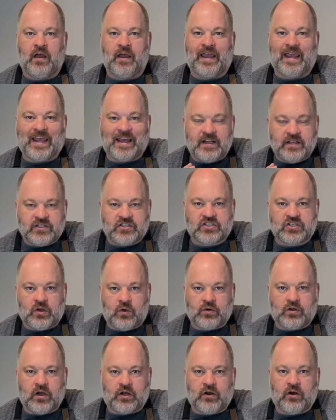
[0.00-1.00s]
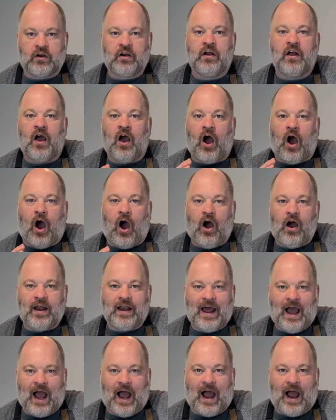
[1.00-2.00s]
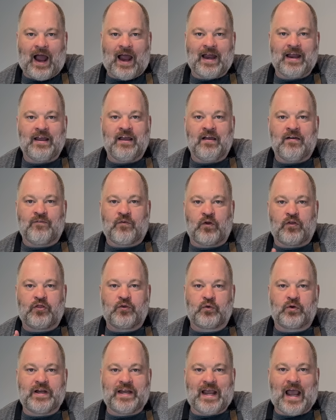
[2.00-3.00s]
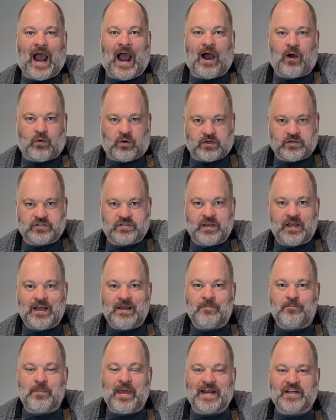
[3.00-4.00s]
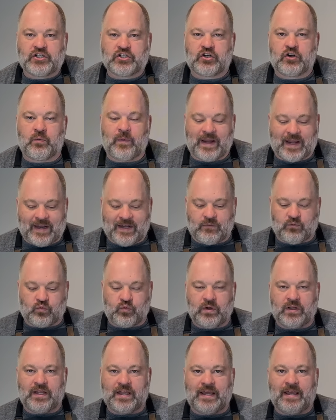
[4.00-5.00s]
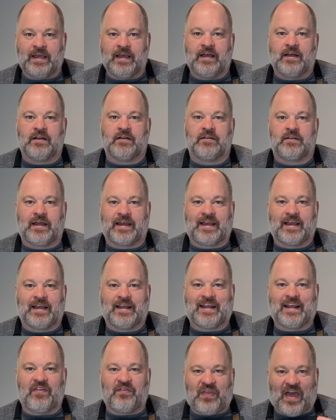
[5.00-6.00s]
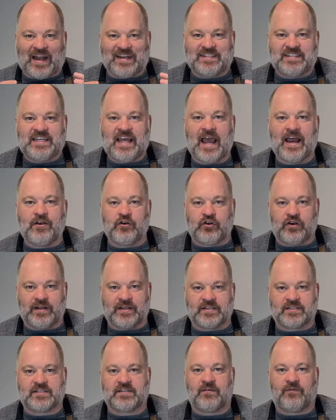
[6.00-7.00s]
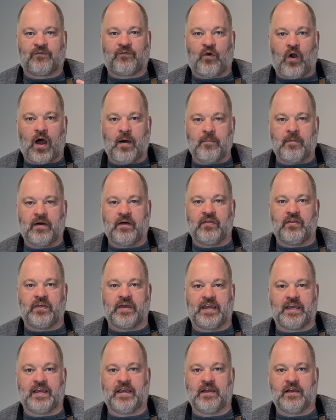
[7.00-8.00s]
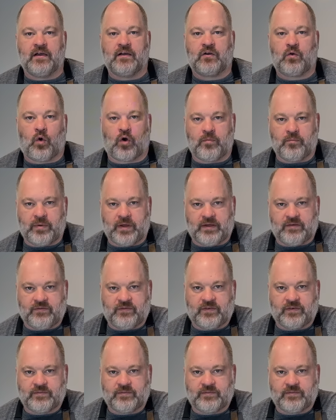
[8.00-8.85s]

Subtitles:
in a slow cooker on high for 3 hours. Make sure we can really get that tenderness from the corned beef.